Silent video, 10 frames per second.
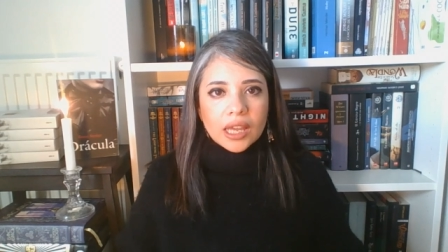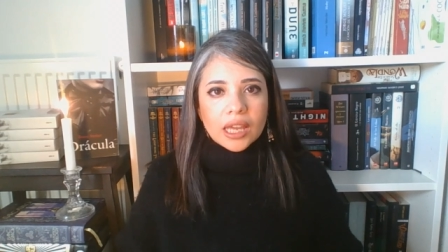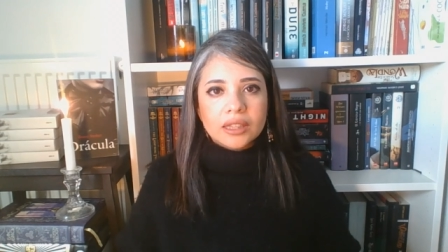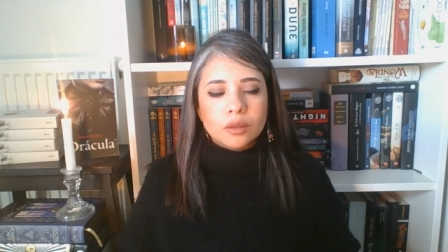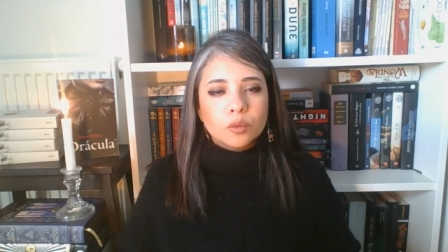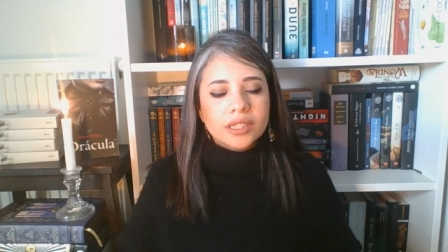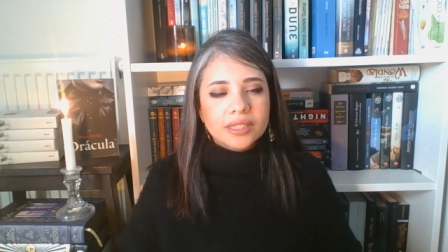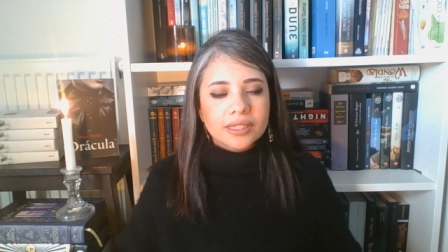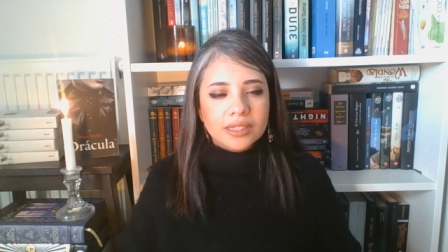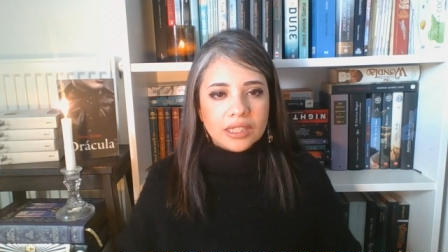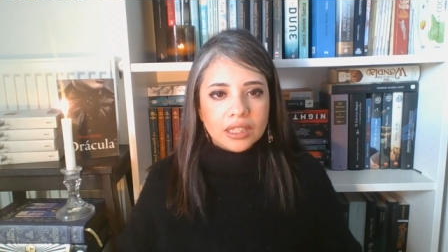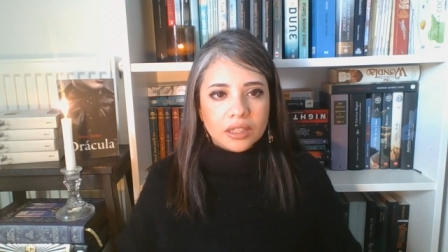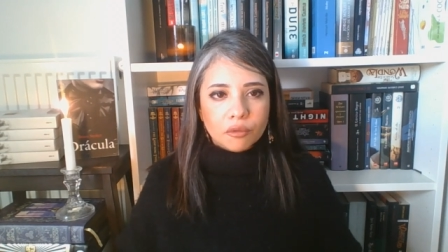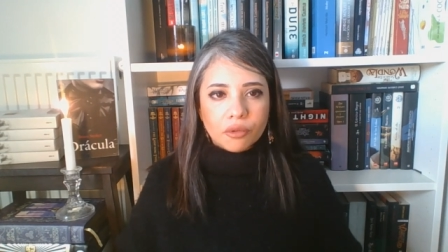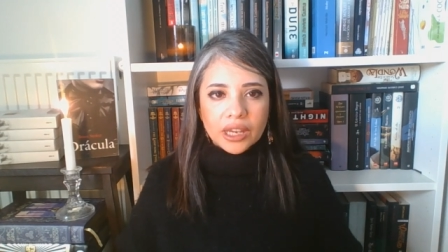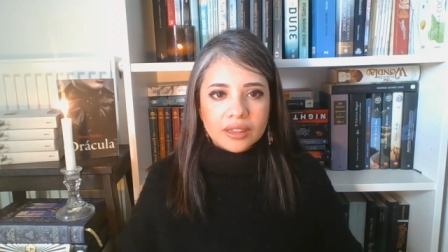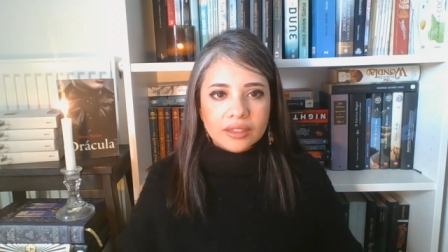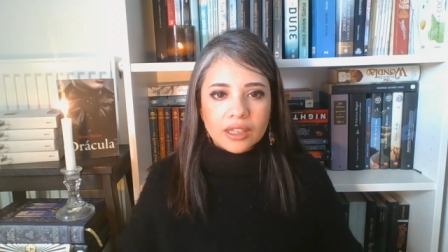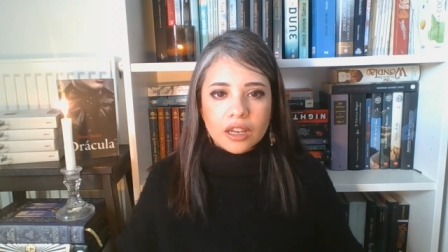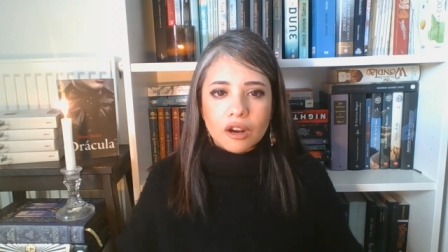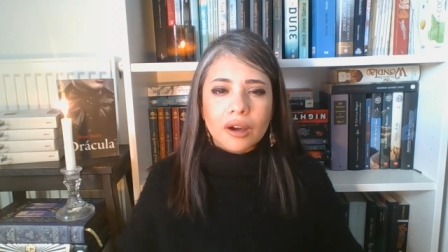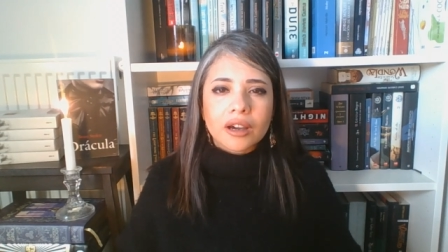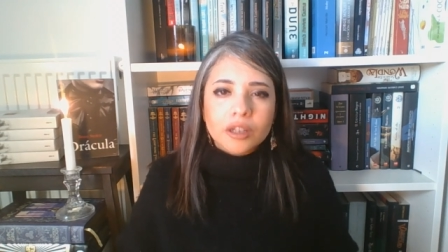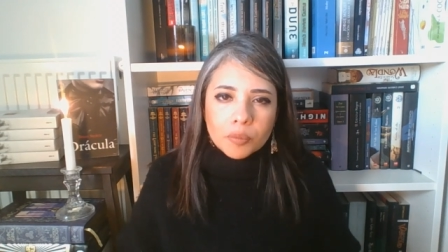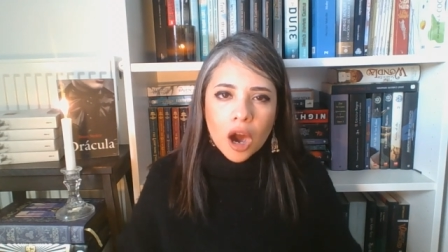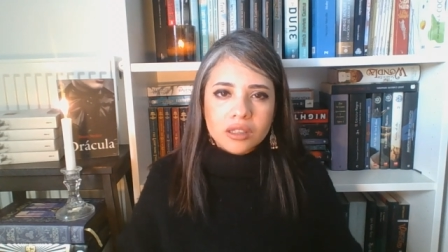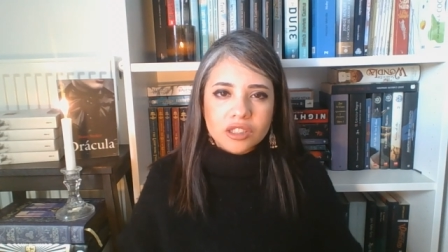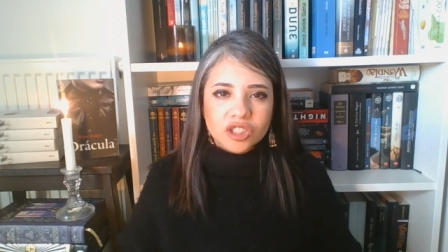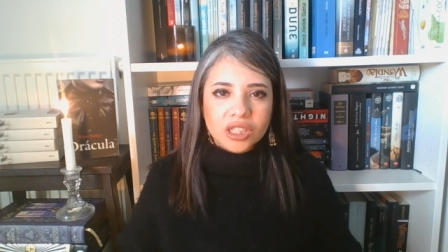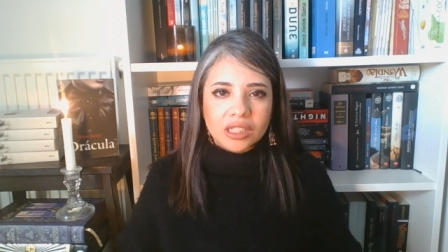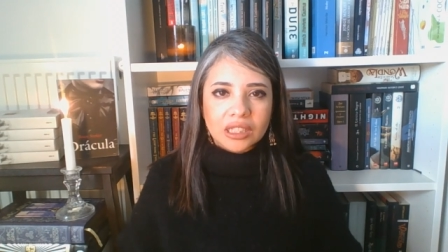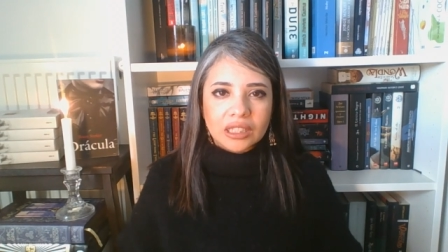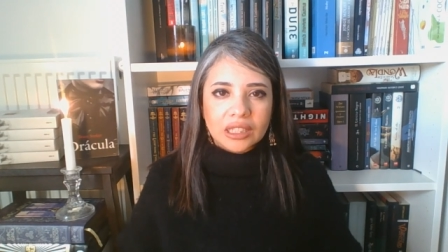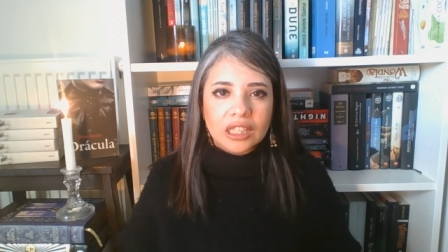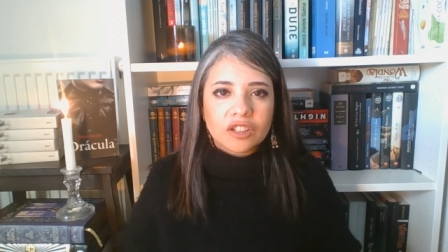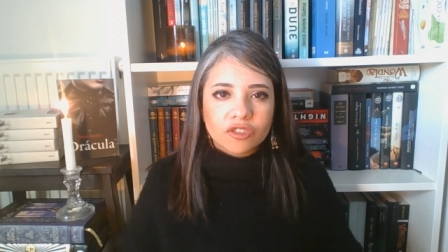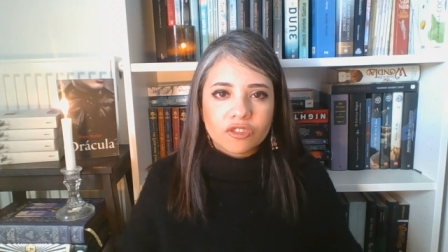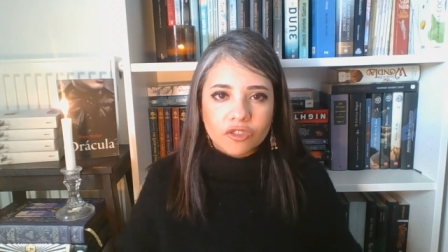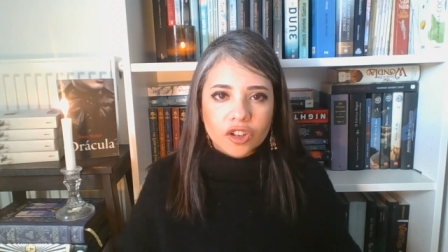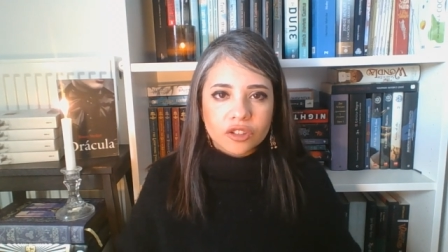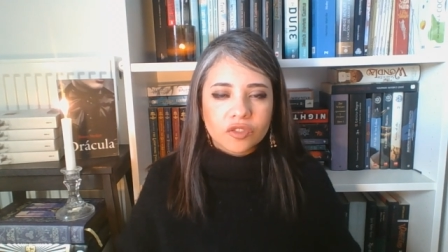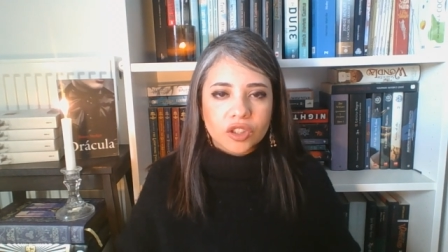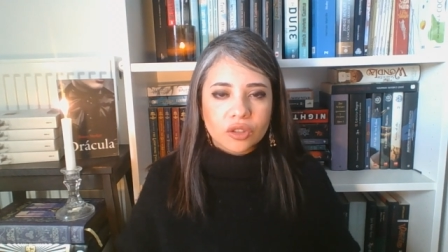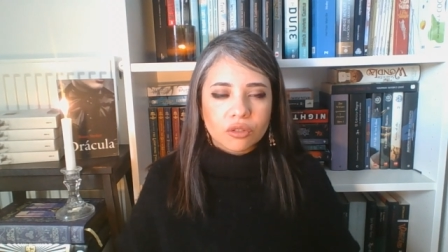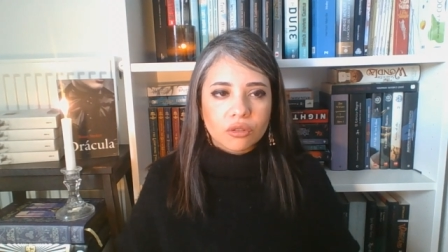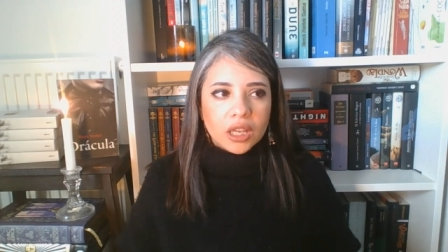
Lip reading: and then we see it right there unapologetically in front of you.